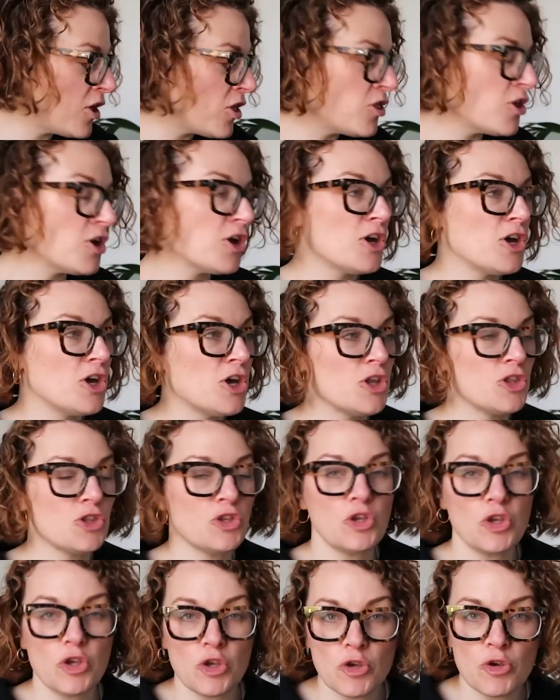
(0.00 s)
the
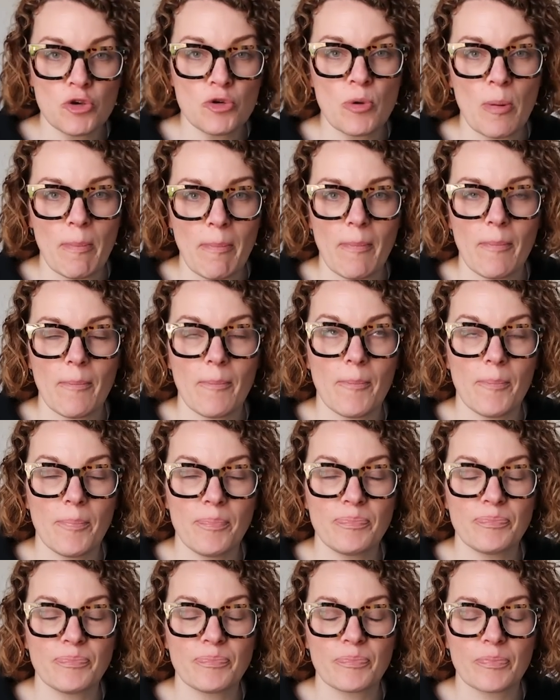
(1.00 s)
new
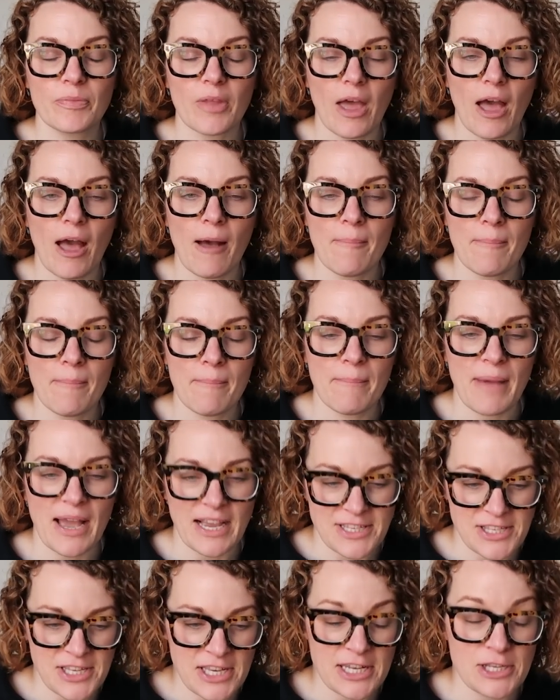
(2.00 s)

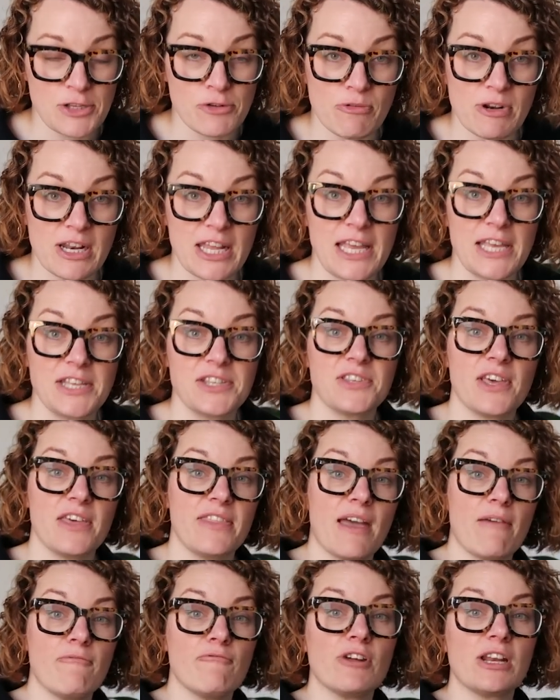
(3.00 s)
magazine is released, they
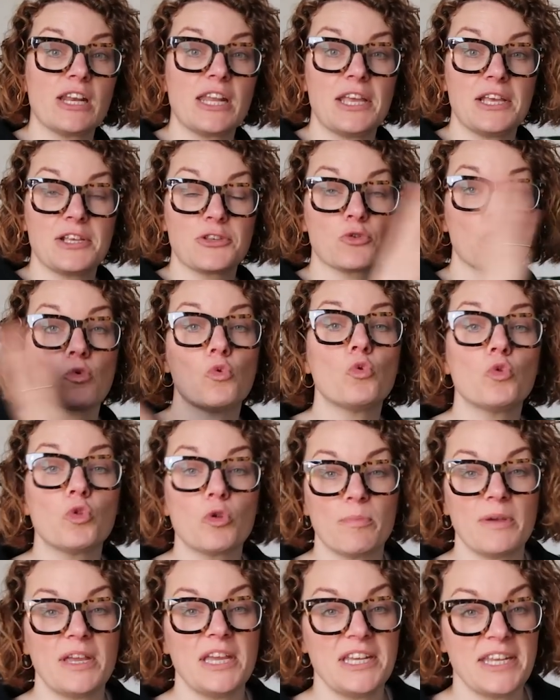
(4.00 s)
then release all
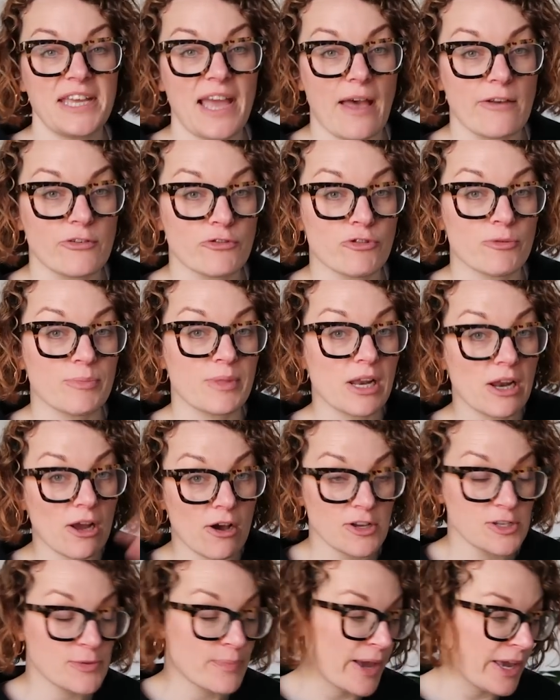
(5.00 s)
the PDFs from the
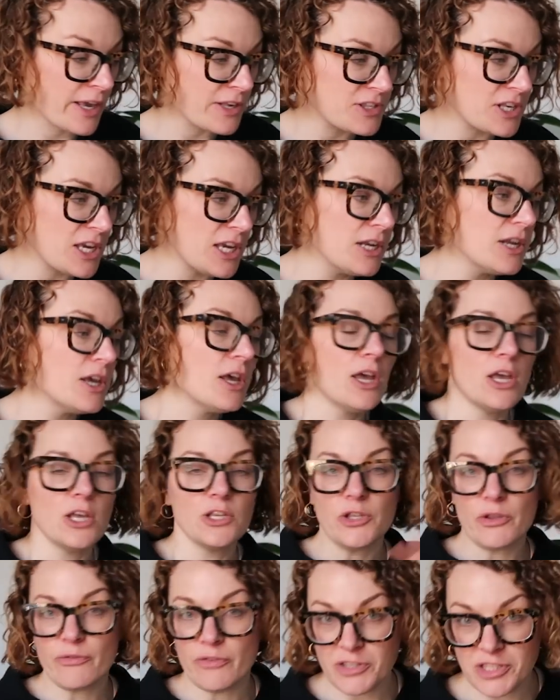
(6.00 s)
last magazine.
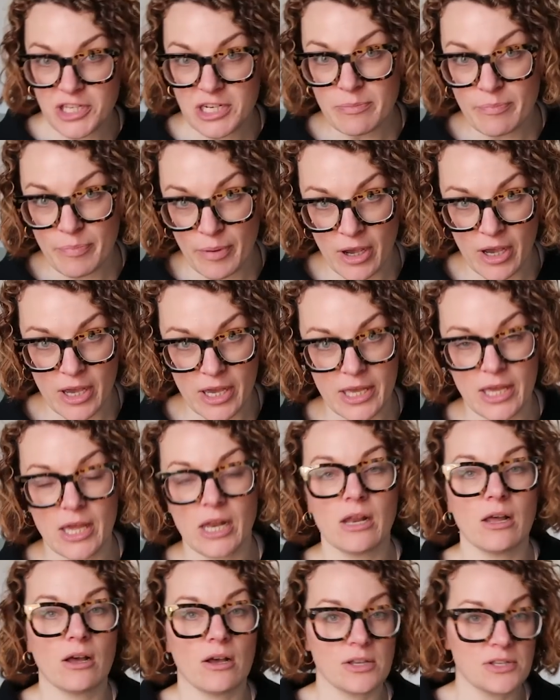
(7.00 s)
So if you didn't buy
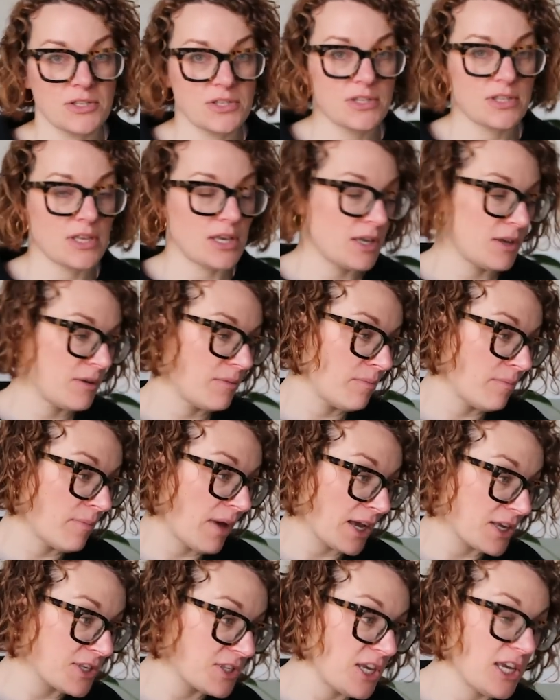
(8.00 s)
last
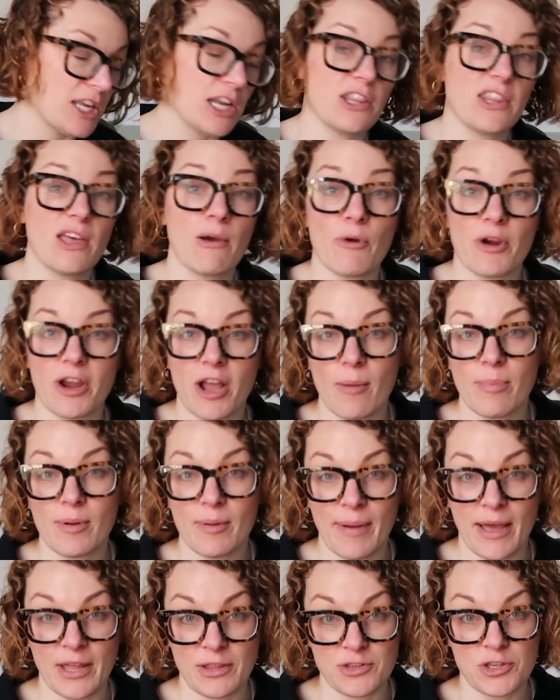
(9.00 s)
magazine and there were a couple
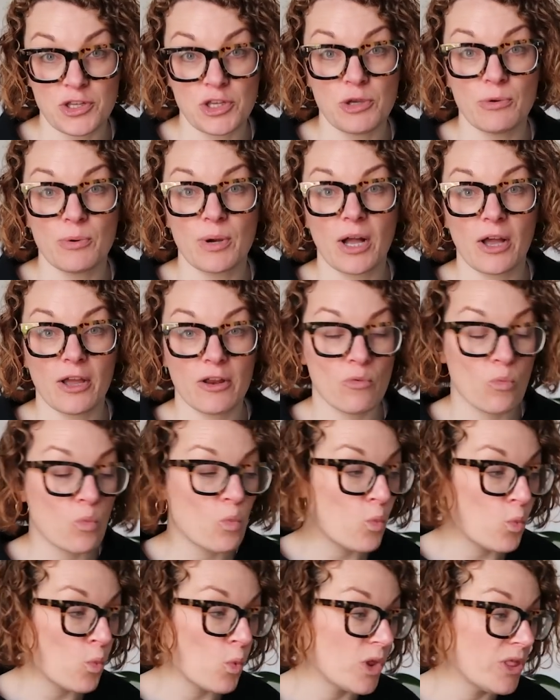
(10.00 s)
of patterns that you were kind
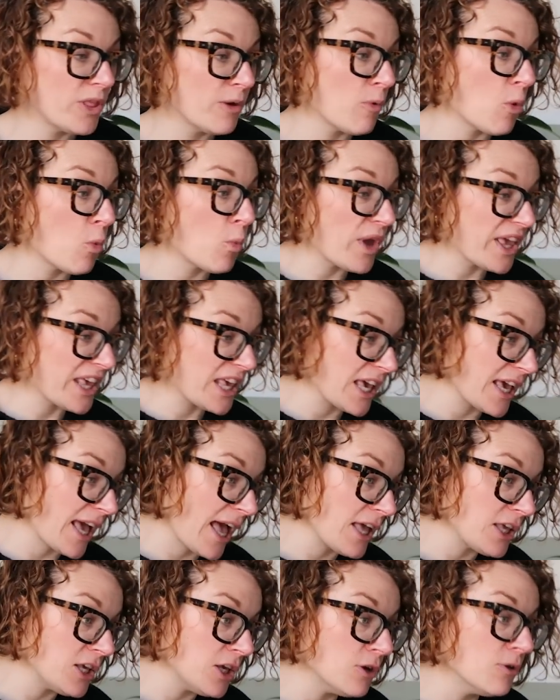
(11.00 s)
of, that were winking
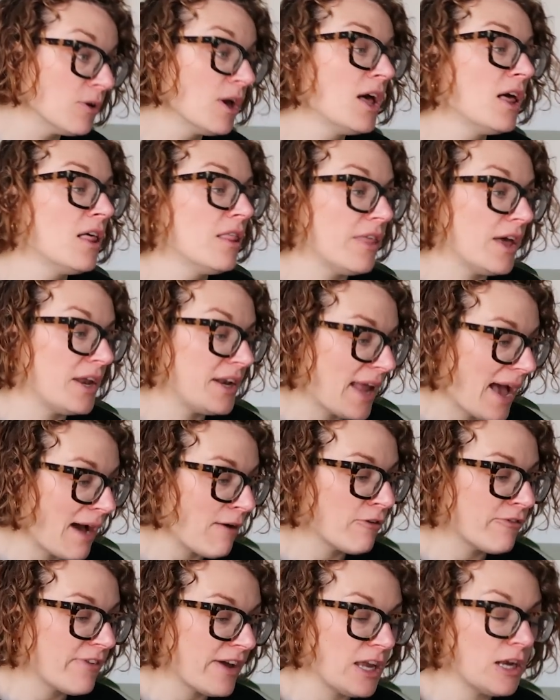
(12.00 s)
at you, they're
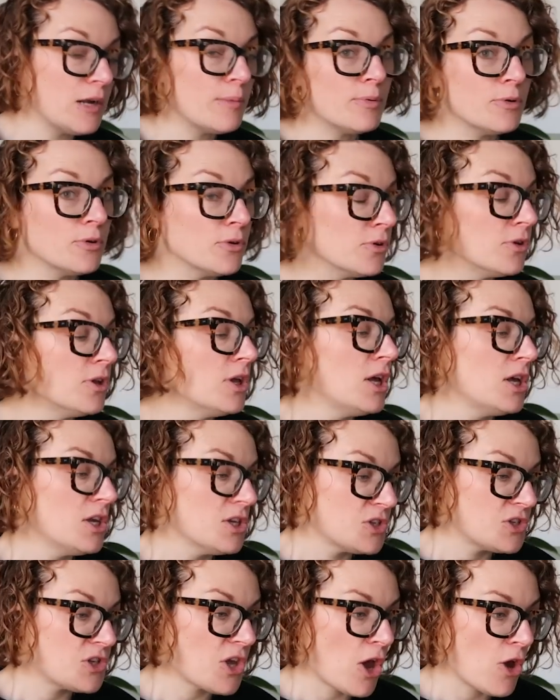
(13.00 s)
now available.
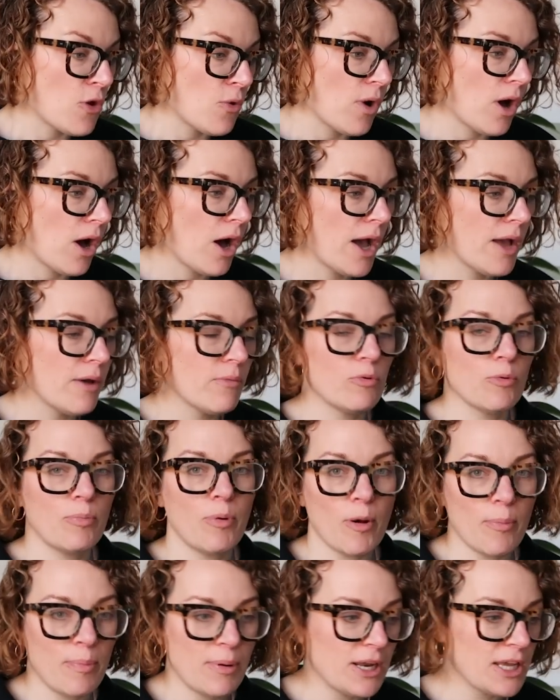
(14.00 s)
So I will
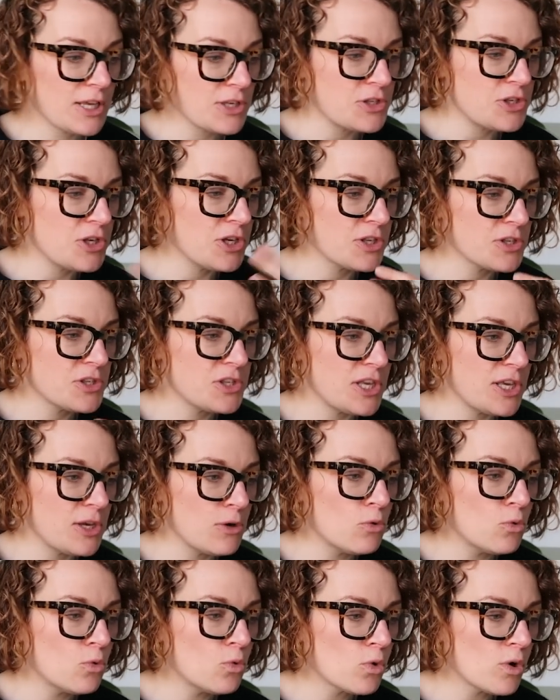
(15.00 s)
pop a link so you can see
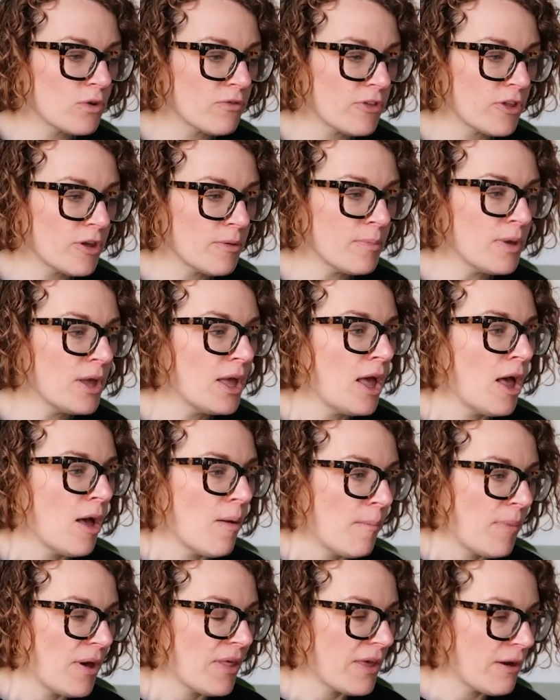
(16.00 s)
all of them,
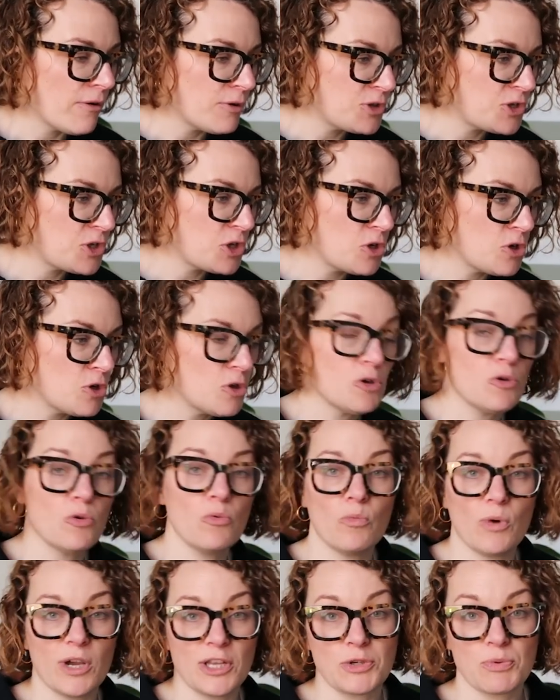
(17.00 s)
but there are
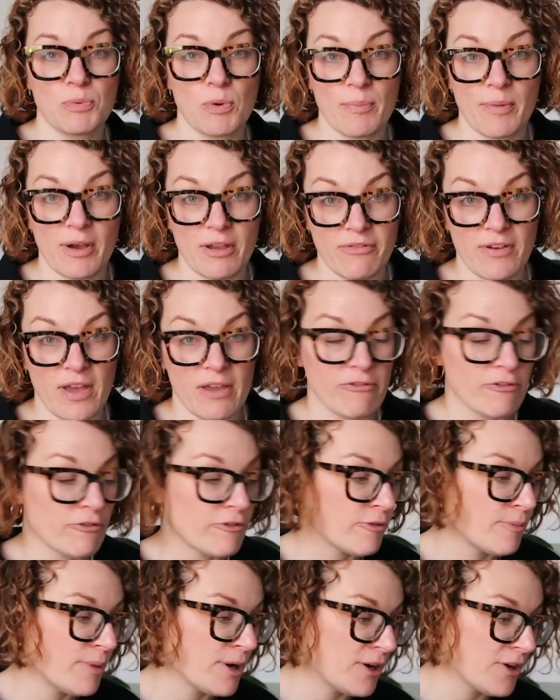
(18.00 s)
two which were my favourite
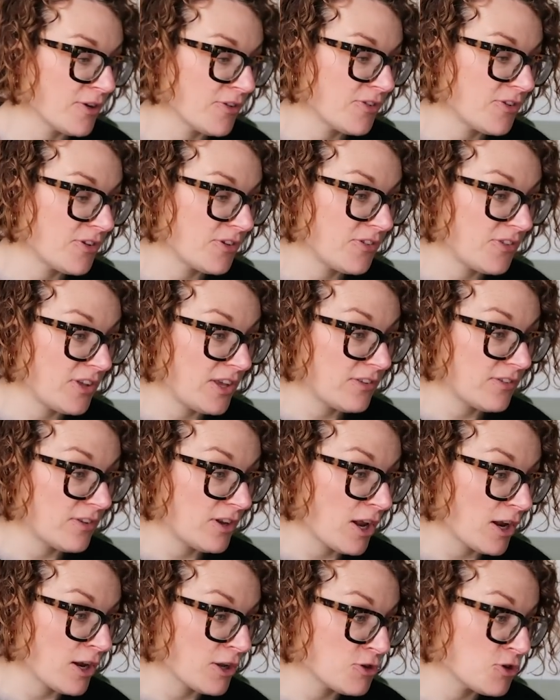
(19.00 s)
from last
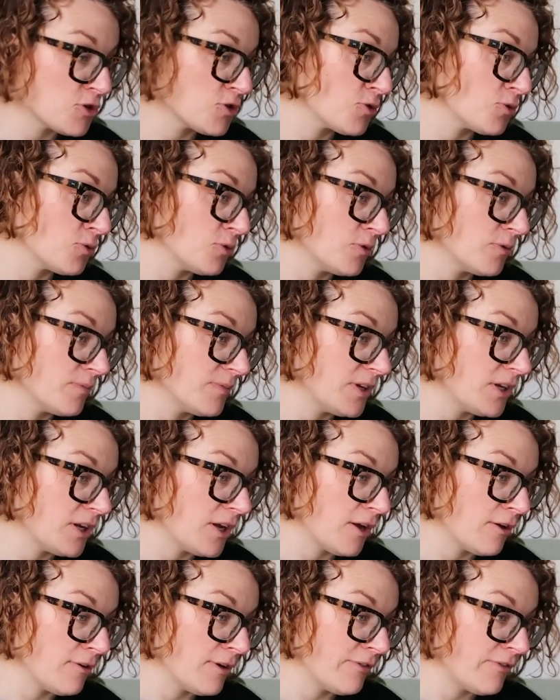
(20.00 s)
season, and I just thought, you
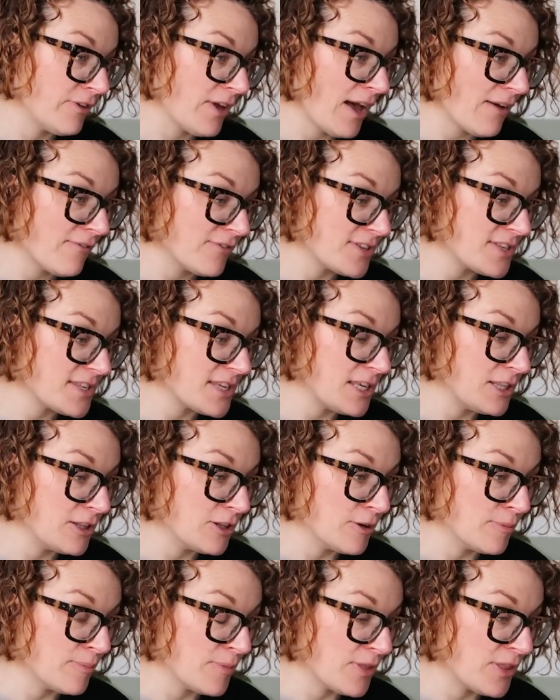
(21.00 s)
know, if you haven't seen
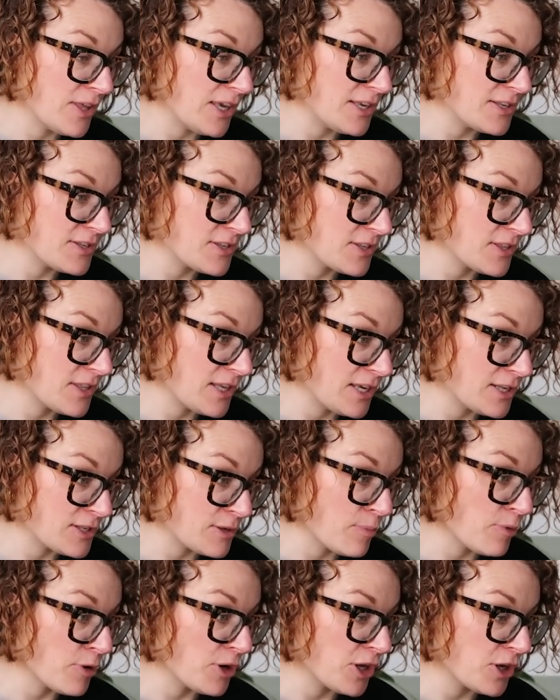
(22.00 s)
them, these
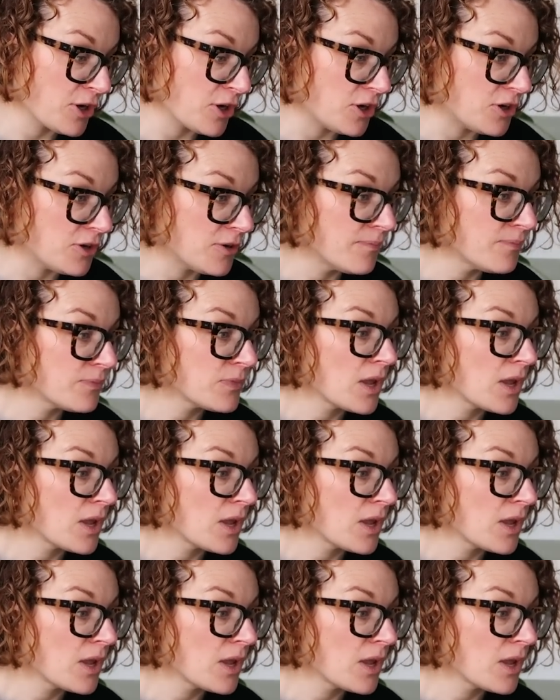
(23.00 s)
are pretty good.